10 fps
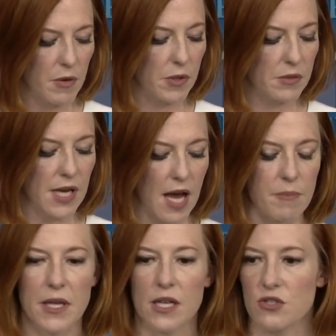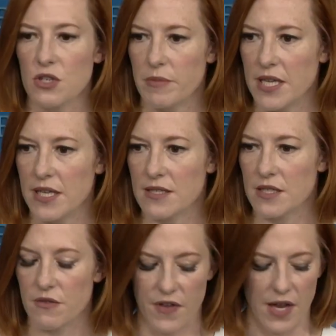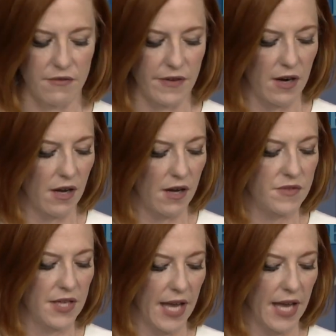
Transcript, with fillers: We will not be contributing to the fanfare of the